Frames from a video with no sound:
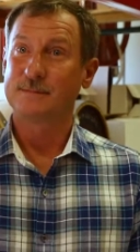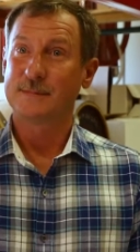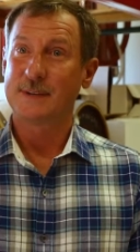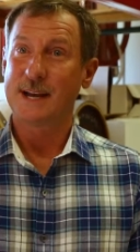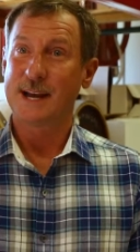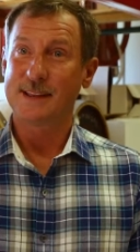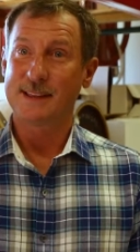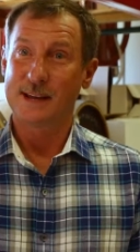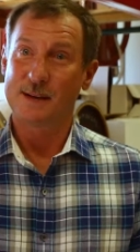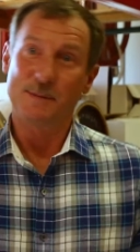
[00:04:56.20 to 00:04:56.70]

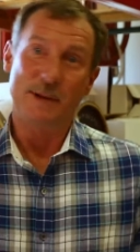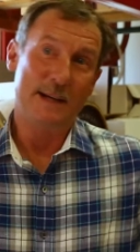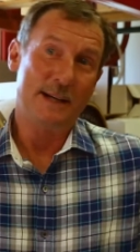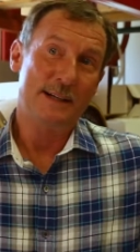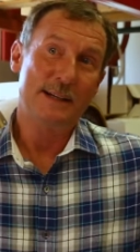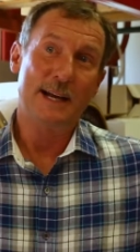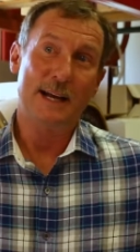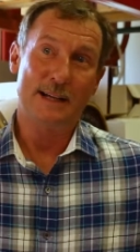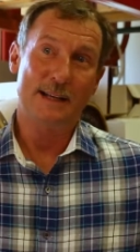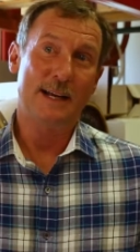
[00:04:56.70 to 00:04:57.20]
Mm-hmm. I
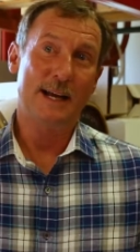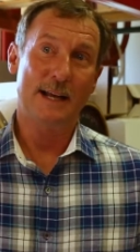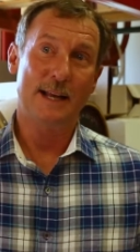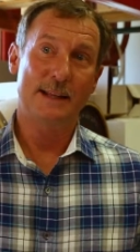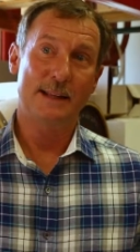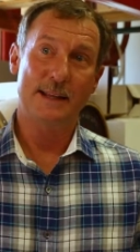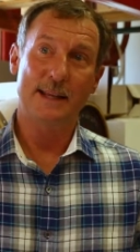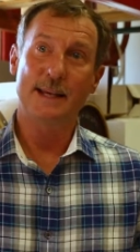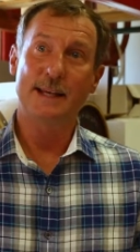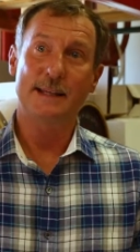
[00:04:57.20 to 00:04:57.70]
mean, I
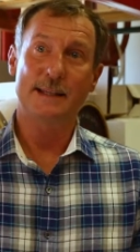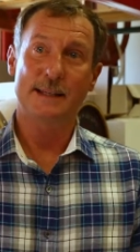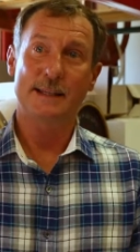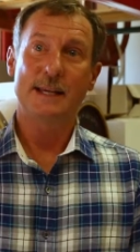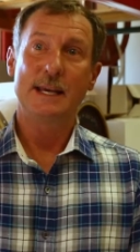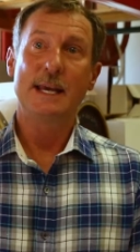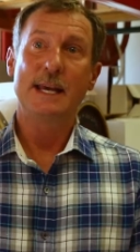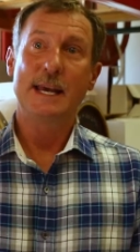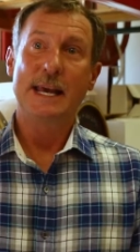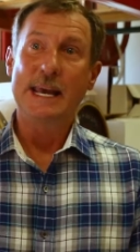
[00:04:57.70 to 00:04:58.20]
think
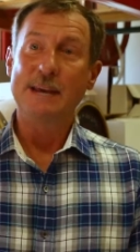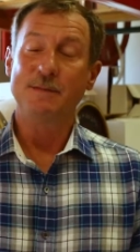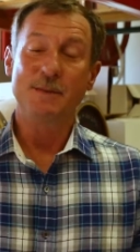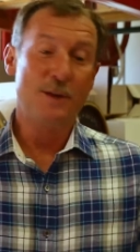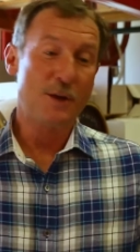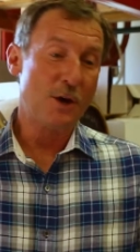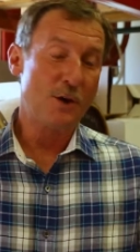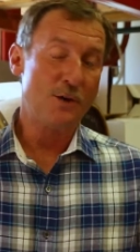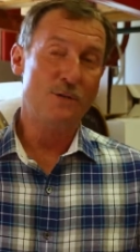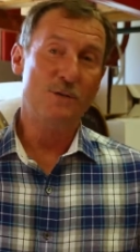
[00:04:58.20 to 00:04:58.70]

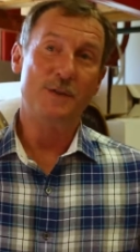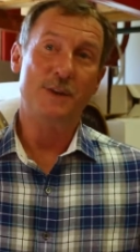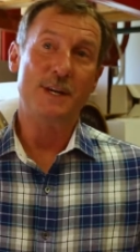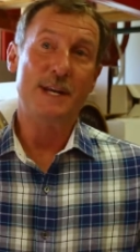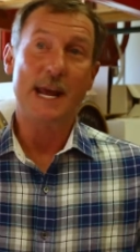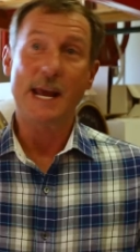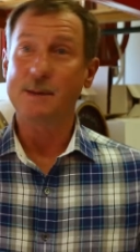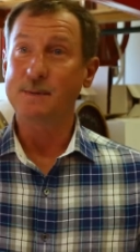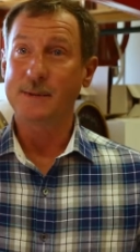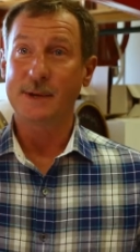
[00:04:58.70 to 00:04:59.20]
even though the
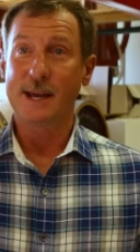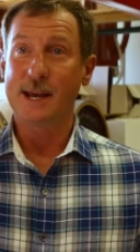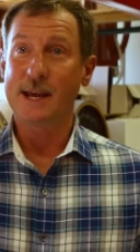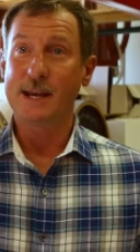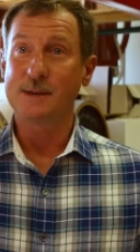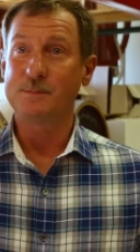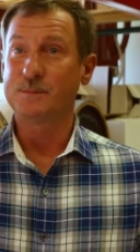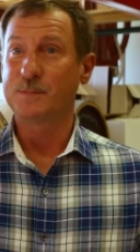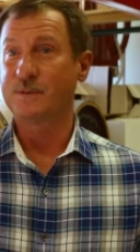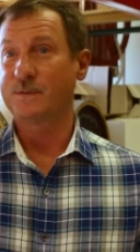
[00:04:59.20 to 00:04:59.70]
name
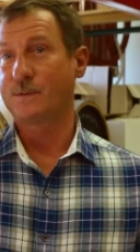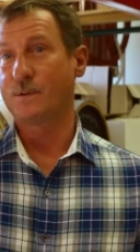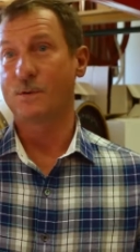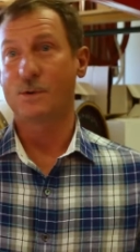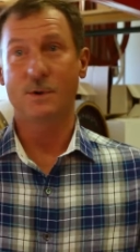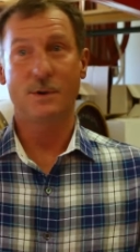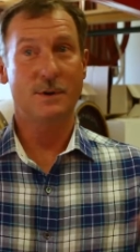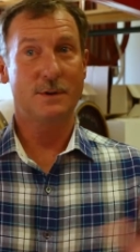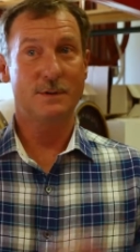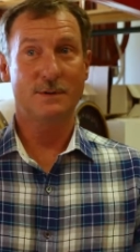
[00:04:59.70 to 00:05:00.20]
came
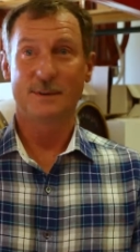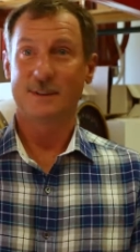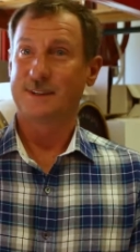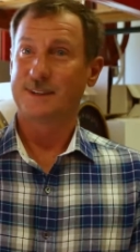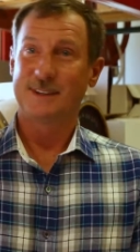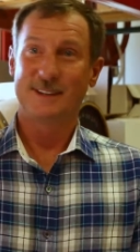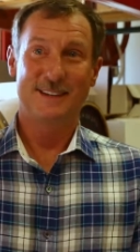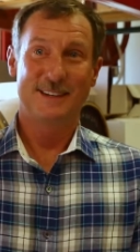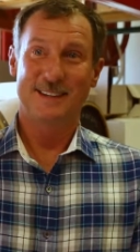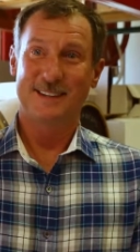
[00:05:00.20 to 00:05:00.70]
before
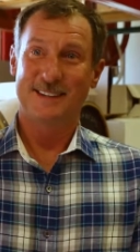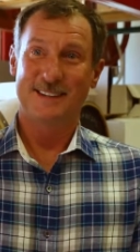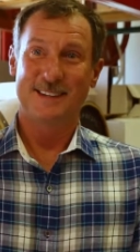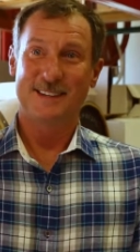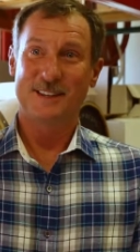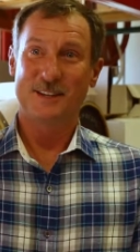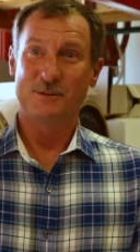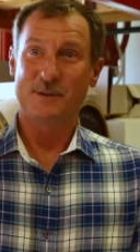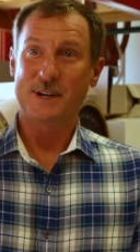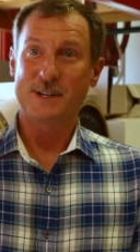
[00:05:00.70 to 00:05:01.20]

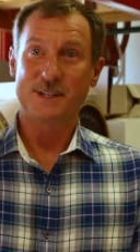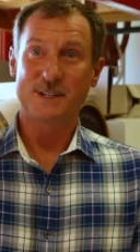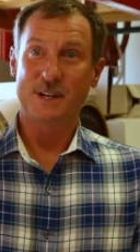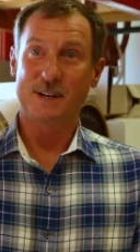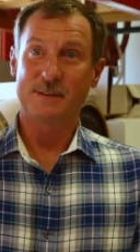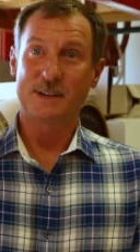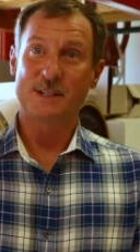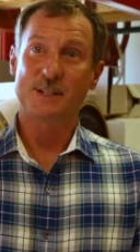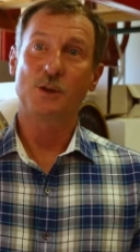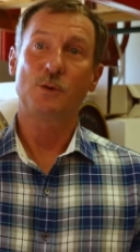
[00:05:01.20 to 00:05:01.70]
the rest
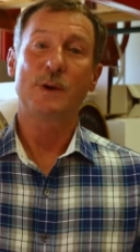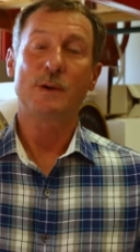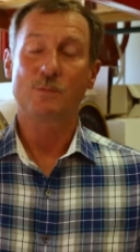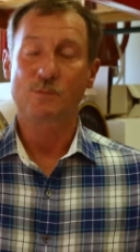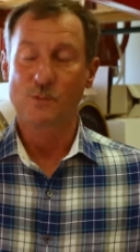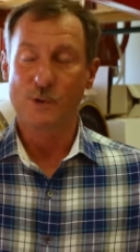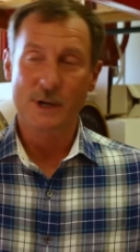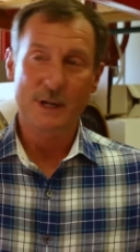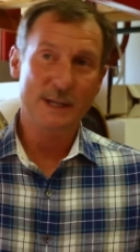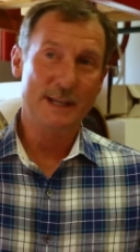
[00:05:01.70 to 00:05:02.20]
of it. So it
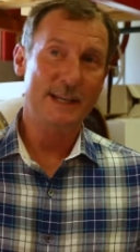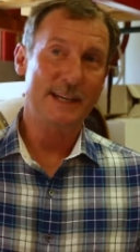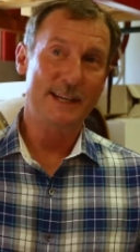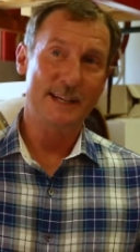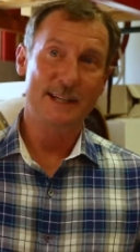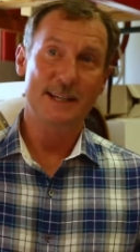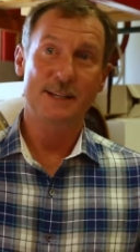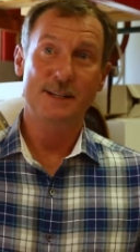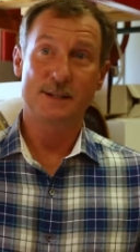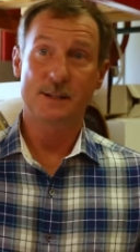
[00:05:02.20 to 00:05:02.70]
really
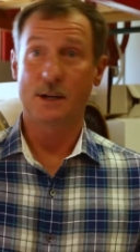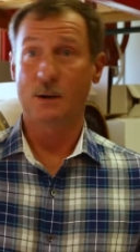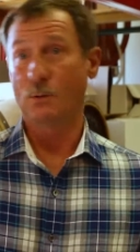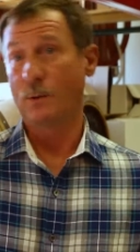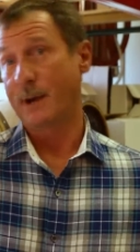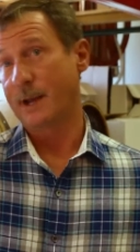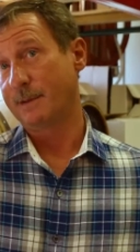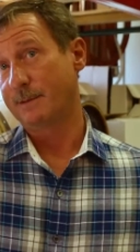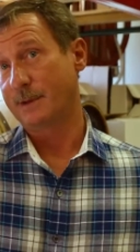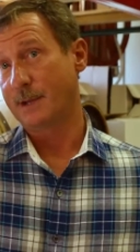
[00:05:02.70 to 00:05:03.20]
is
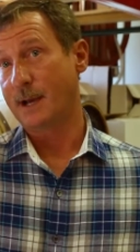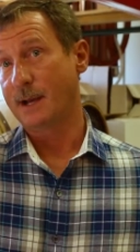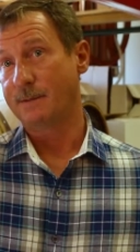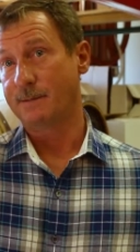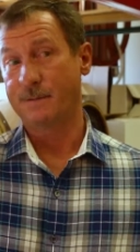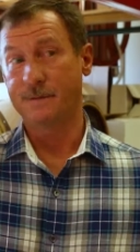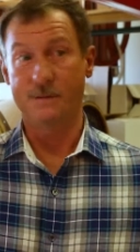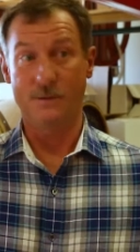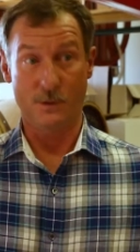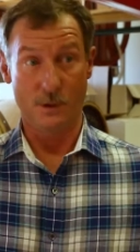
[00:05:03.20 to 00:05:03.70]
a way of life
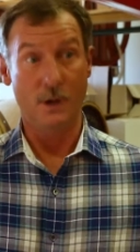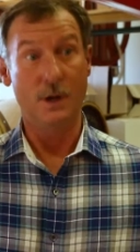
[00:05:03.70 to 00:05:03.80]
for